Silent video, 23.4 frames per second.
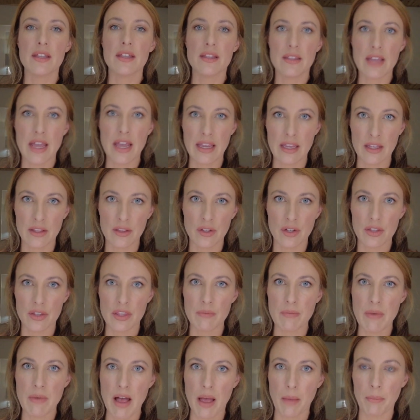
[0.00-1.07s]
they can look
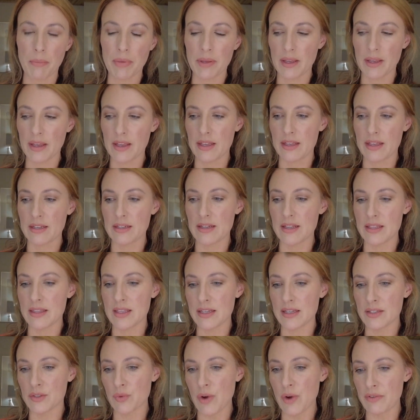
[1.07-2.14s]
them up in
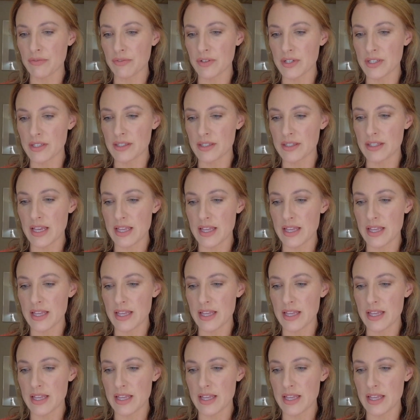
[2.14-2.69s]
this reference.